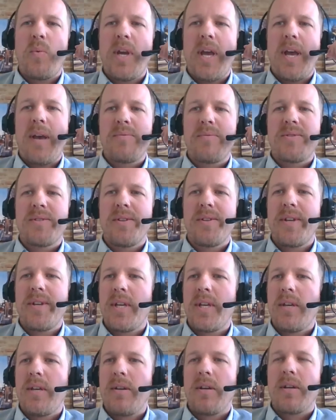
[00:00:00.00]

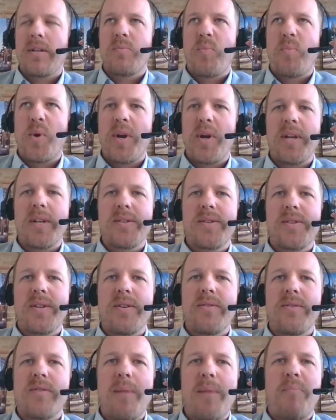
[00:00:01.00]
absolutely experienced a
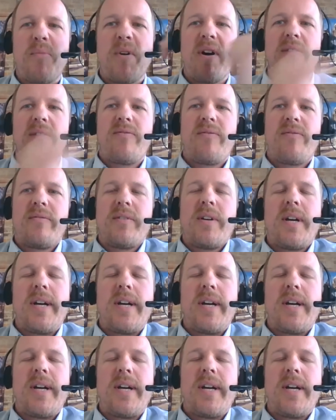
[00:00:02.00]
drop off.